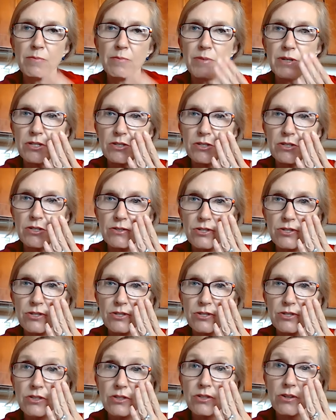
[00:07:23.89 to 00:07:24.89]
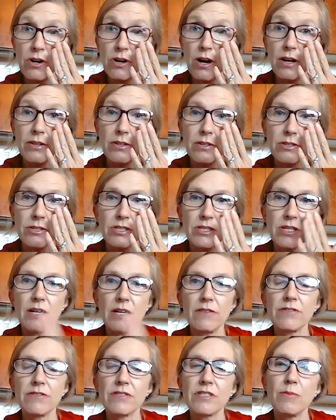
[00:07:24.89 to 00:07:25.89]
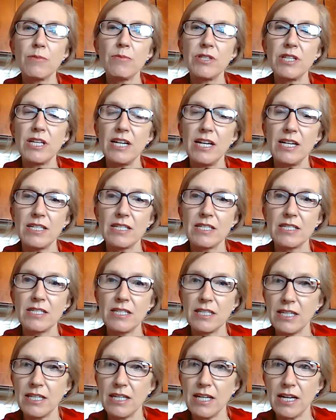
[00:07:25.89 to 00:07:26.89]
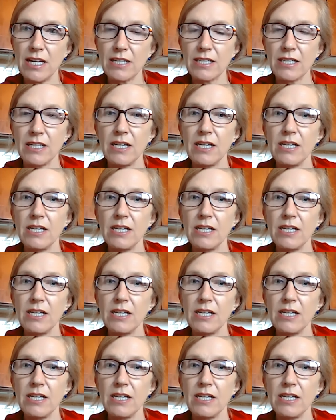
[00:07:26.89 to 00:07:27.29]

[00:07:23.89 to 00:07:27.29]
but you shouldn't call yourself someone that has celiac